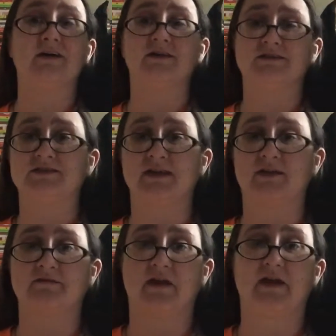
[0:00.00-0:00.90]
to take
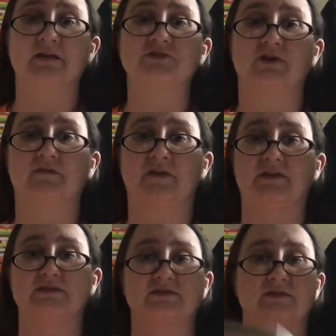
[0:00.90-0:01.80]
advantage of
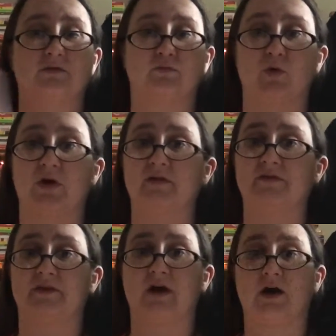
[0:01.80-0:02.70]
his wealth
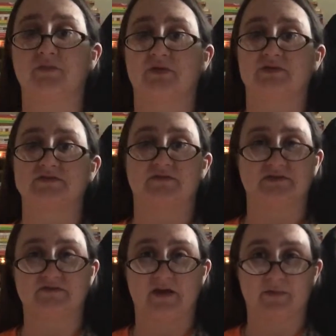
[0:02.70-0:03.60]
and opulence of his
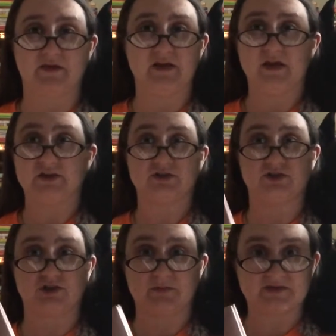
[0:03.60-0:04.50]
family, she
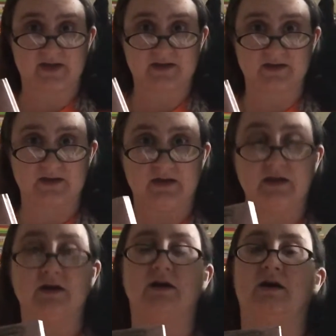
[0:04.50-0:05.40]
jumps at it
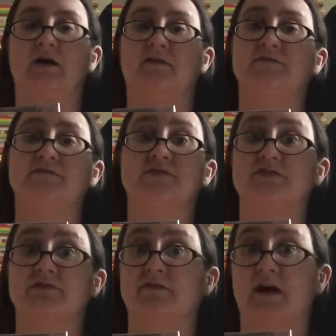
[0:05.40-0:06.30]
to
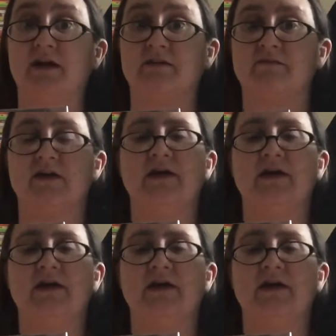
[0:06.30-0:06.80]
survive.